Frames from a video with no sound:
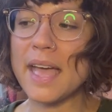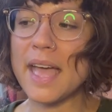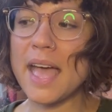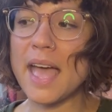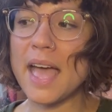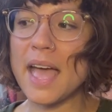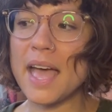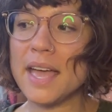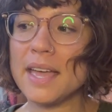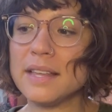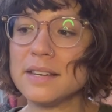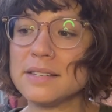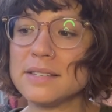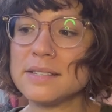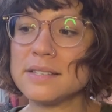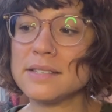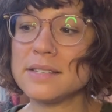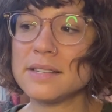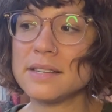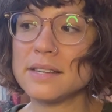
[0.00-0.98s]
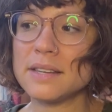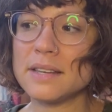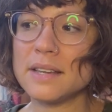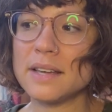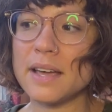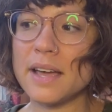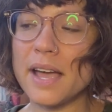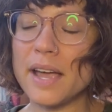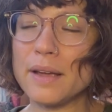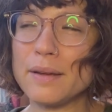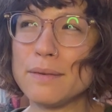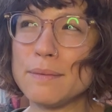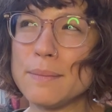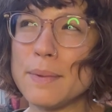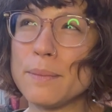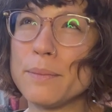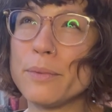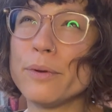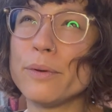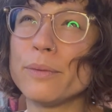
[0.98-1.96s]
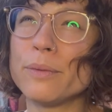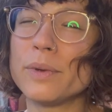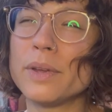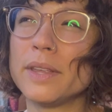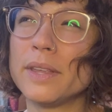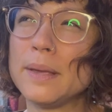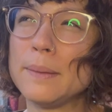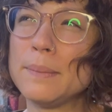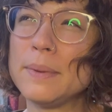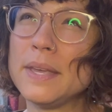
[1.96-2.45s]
And I remember really